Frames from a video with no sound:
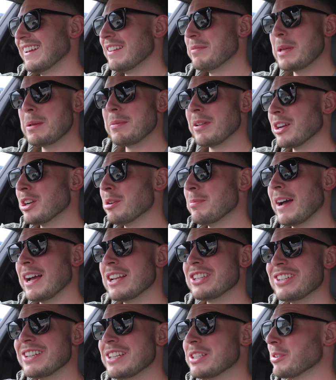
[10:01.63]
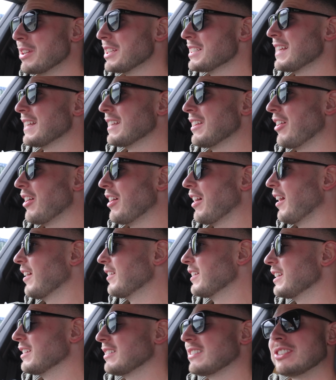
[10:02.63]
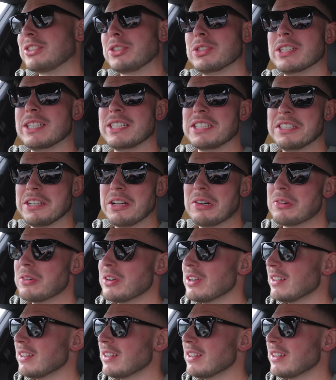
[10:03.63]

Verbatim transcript: People aren't going to buy jeans when it's that hot, are they? Sunny, so.